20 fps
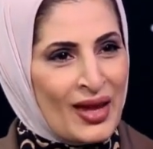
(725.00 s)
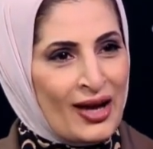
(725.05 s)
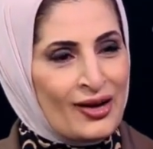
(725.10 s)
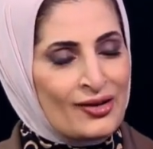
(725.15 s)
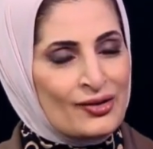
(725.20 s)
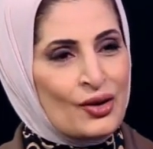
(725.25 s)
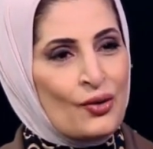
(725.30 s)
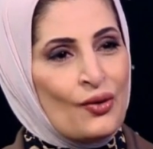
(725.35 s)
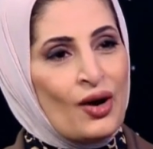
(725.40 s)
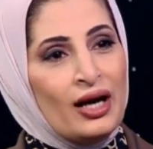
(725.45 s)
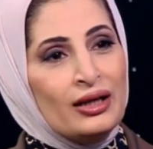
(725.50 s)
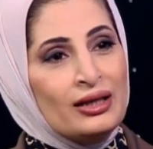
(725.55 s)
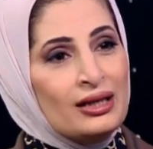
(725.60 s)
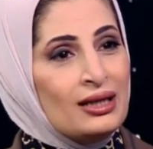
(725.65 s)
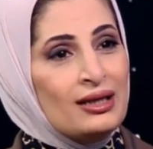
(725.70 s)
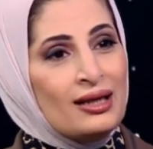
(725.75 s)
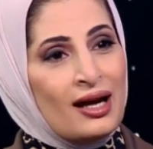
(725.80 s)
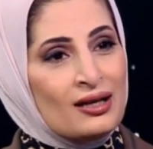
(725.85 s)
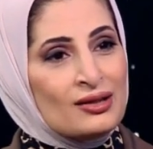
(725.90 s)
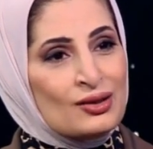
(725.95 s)
So any
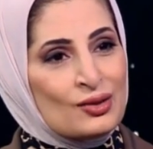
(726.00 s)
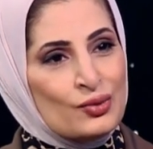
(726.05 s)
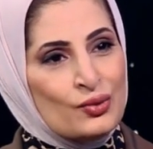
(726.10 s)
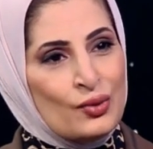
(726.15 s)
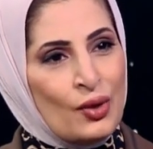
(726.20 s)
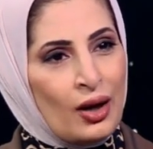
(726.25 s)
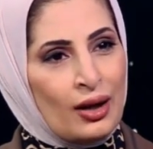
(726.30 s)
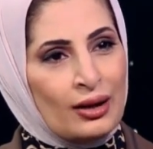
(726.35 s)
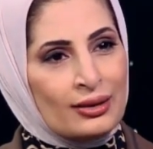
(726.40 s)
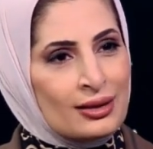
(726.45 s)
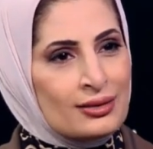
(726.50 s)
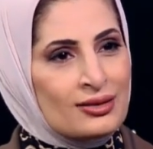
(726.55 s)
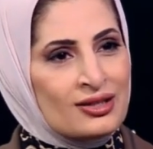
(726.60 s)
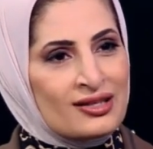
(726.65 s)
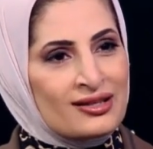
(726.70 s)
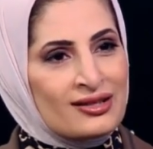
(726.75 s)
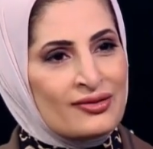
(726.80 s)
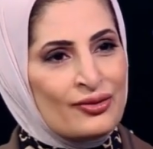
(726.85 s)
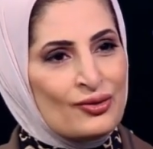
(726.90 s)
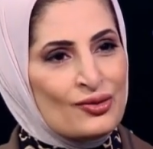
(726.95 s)
last word in
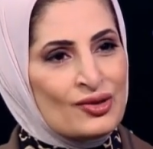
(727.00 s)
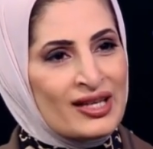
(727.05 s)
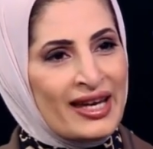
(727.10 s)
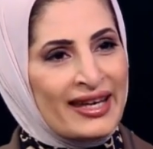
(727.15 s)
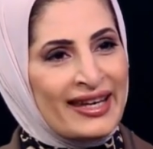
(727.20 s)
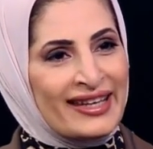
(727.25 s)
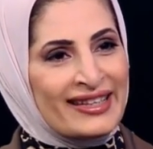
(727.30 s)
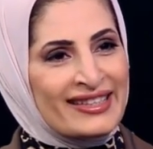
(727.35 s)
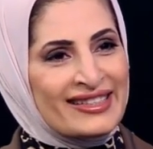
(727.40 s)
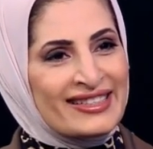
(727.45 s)
just a few seconds?